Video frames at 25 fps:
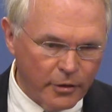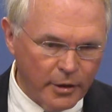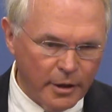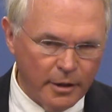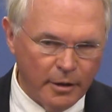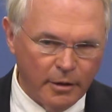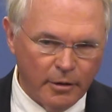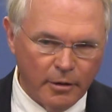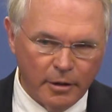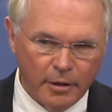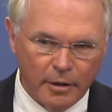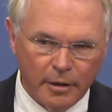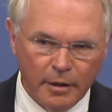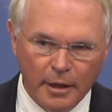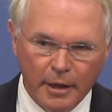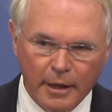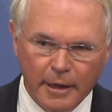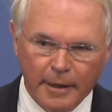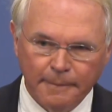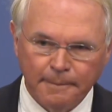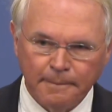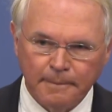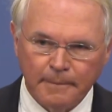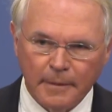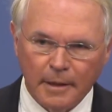they are.
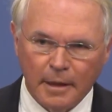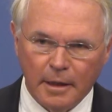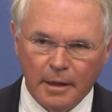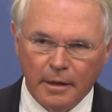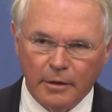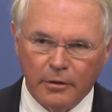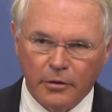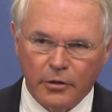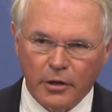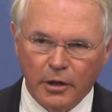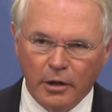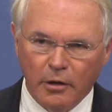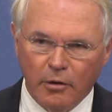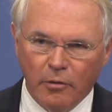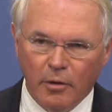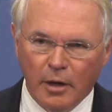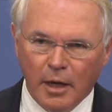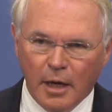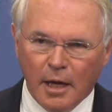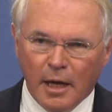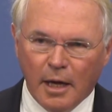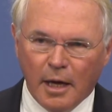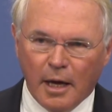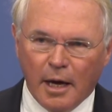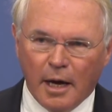And so
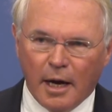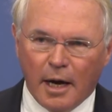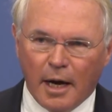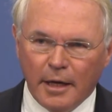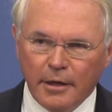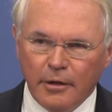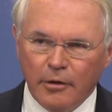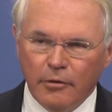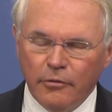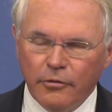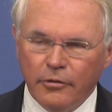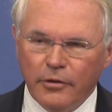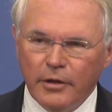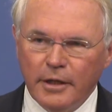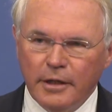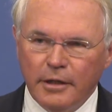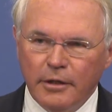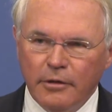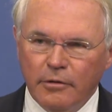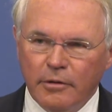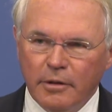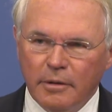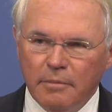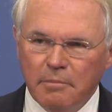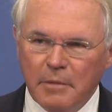I don't think
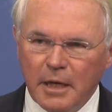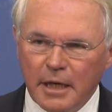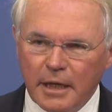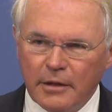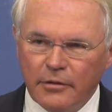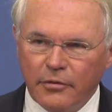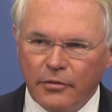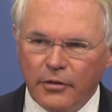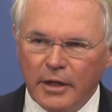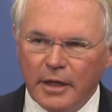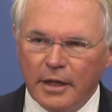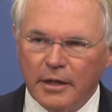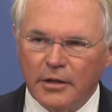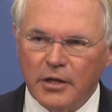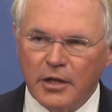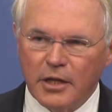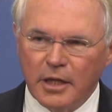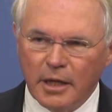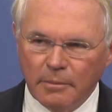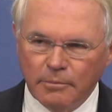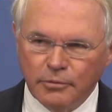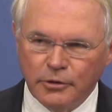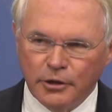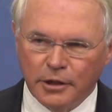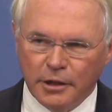you can make the
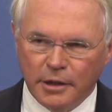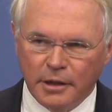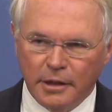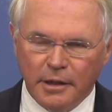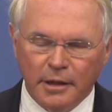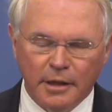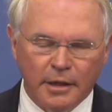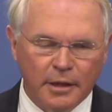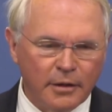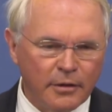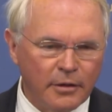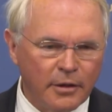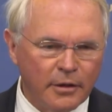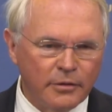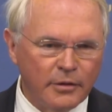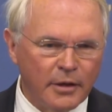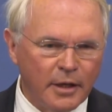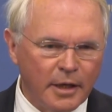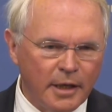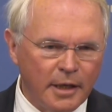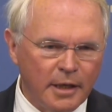assumption that